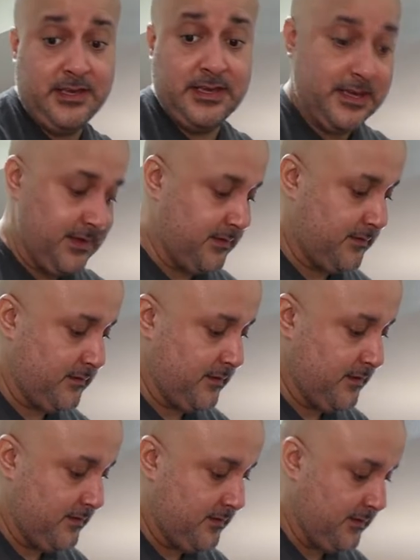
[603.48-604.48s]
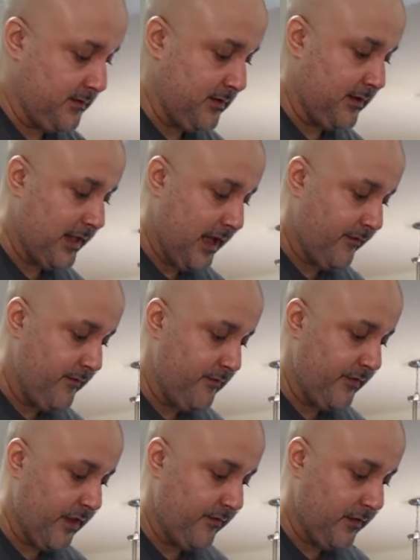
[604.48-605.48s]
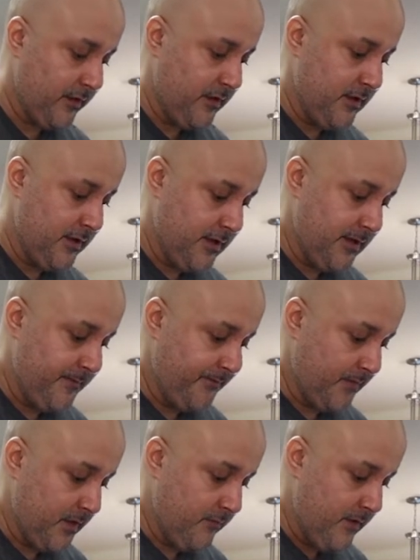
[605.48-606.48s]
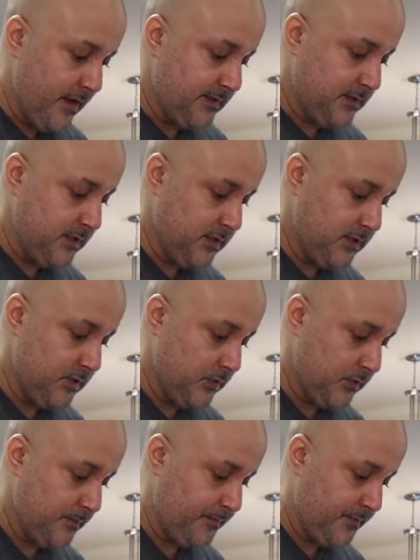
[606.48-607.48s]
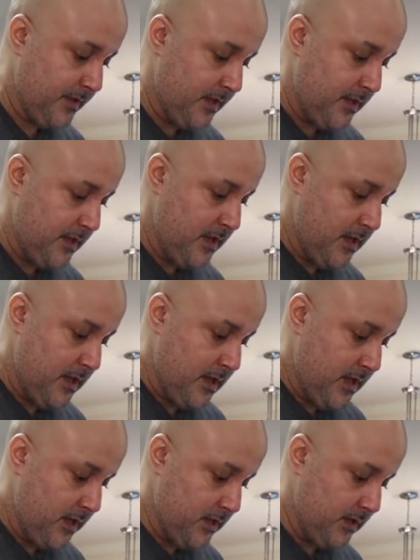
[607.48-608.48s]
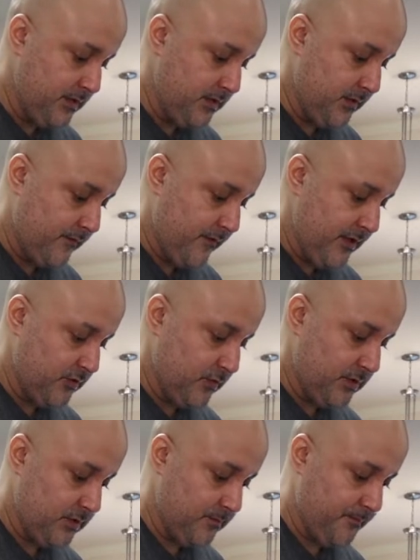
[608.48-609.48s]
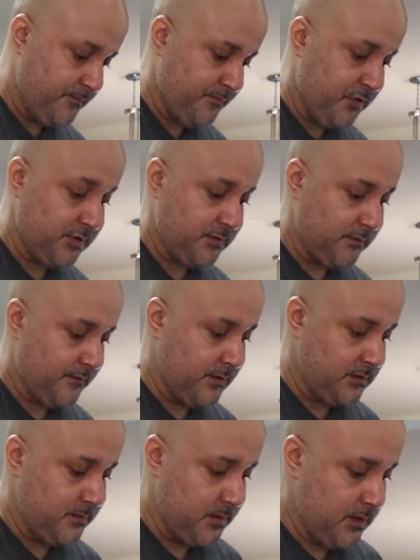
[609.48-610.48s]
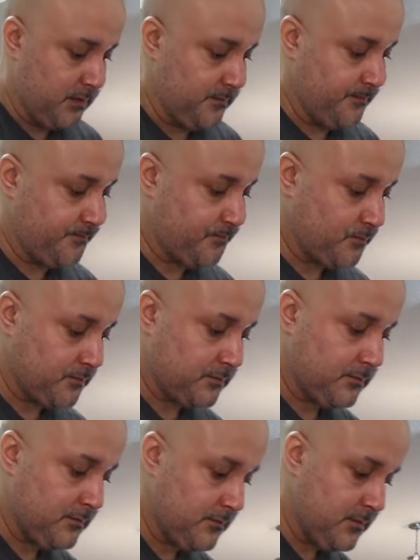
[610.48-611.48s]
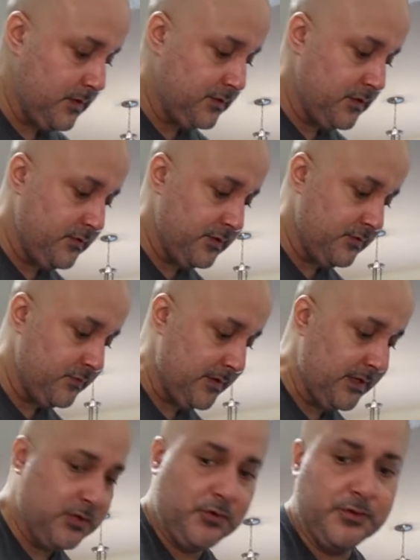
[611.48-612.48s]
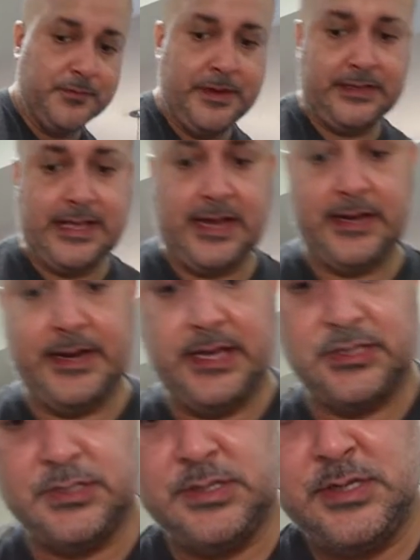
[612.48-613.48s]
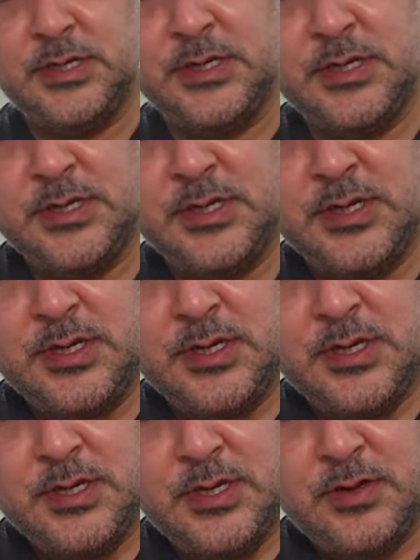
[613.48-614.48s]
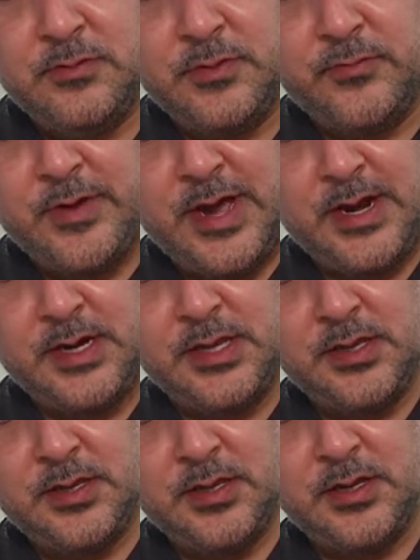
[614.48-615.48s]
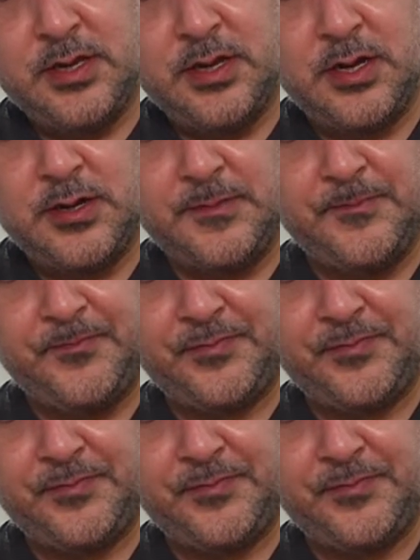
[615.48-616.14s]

is. He's still alive, thankfully. Rodney's a good dude, and he's good friends with some personal friends of mine. So it was really cool to make that connection with Rodney. Yeah,